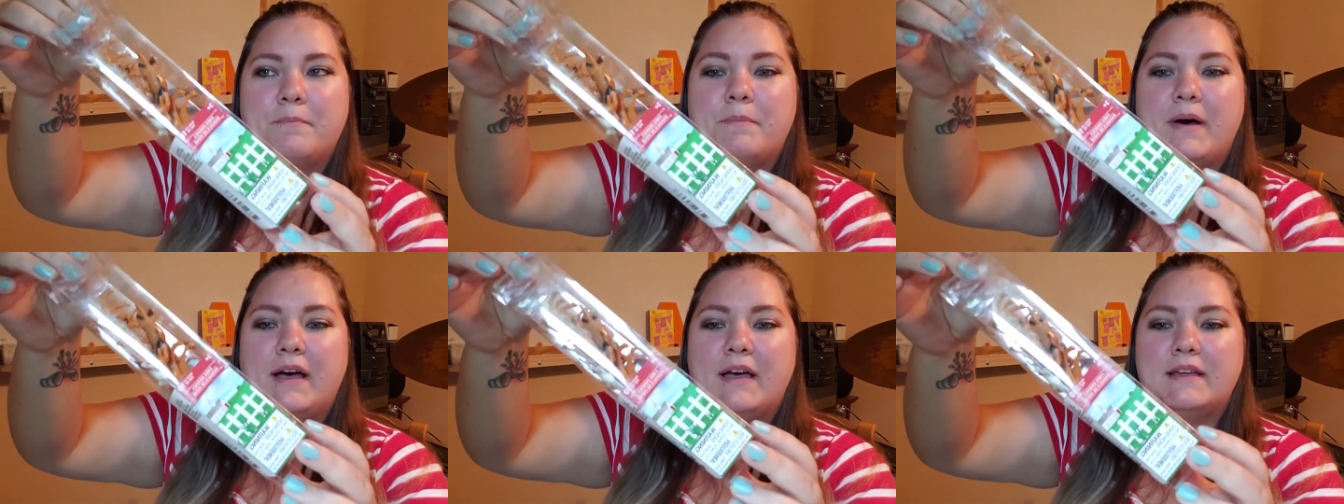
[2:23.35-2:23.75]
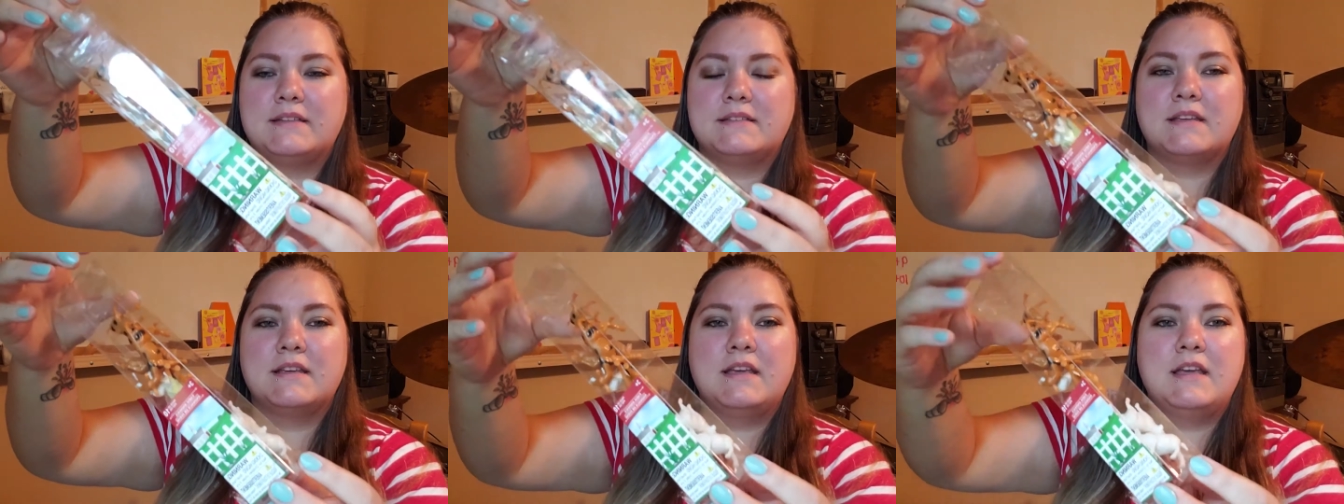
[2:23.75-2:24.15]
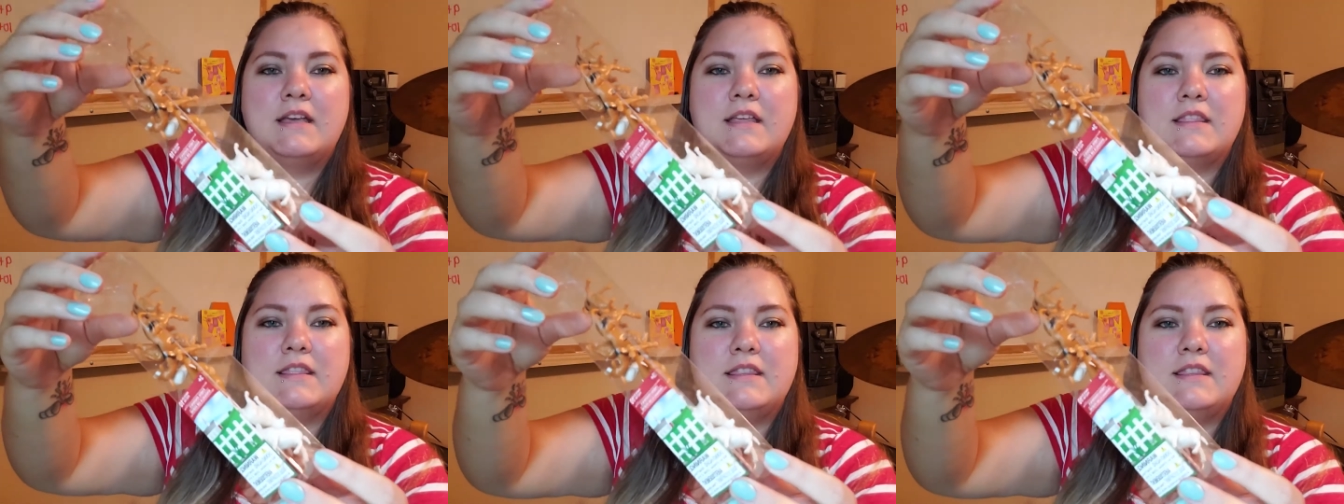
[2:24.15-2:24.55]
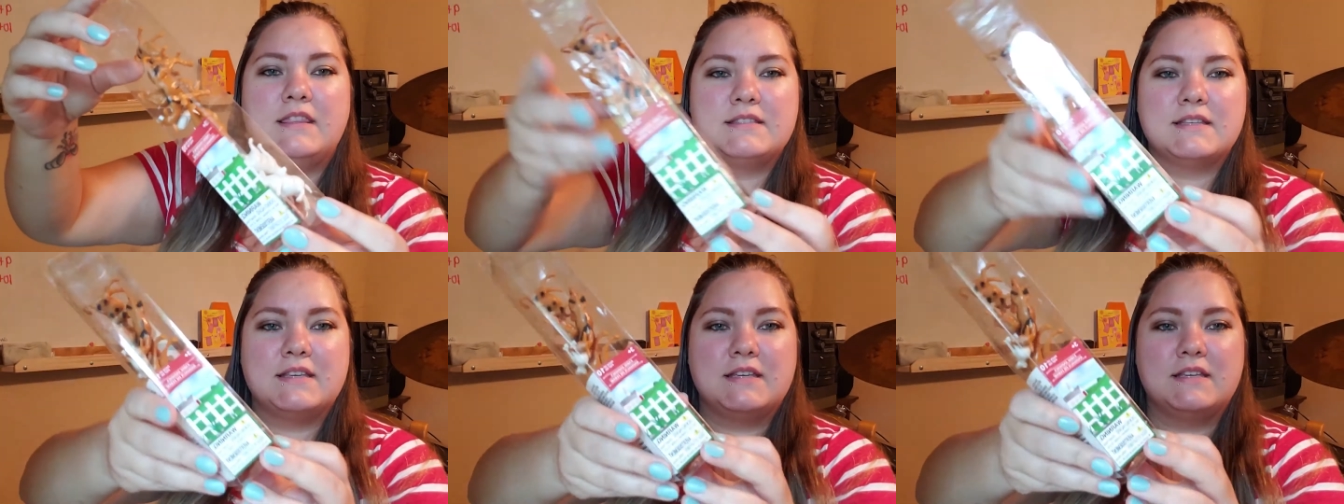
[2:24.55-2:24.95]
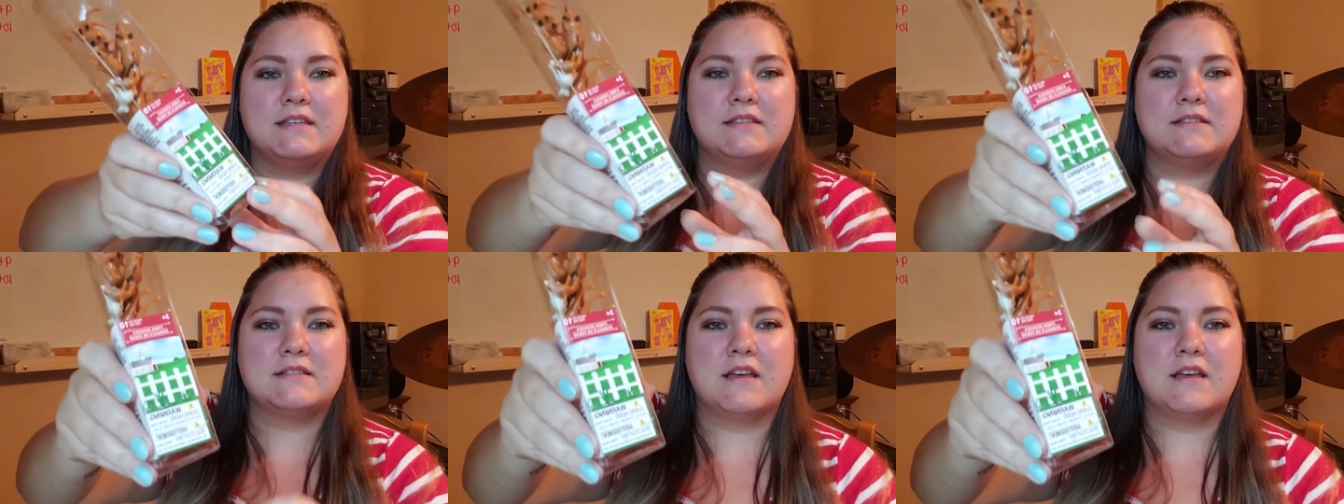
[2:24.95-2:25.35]
but this
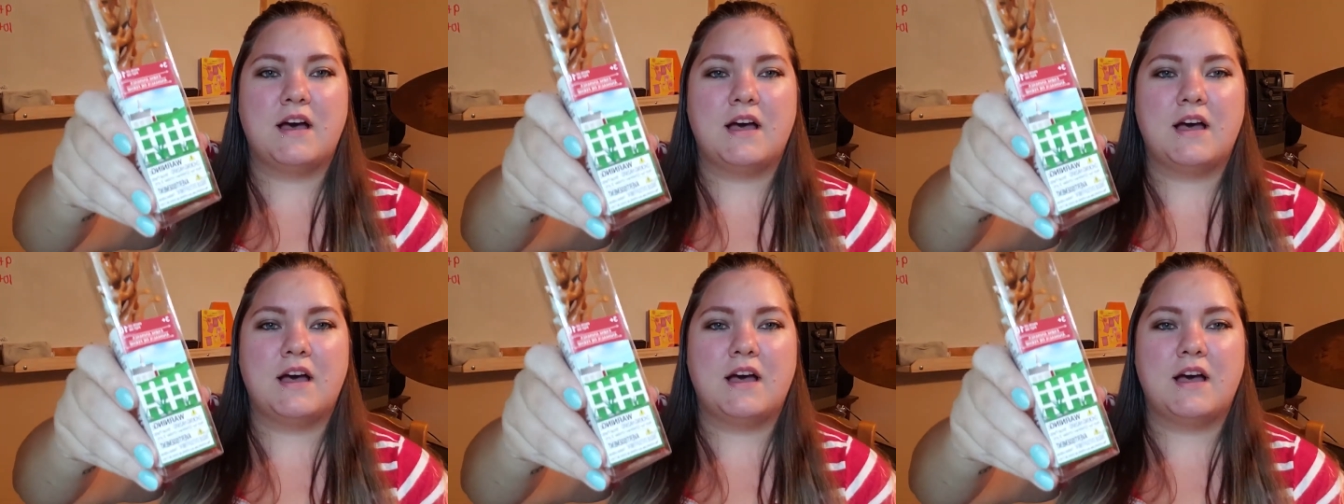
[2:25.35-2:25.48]
is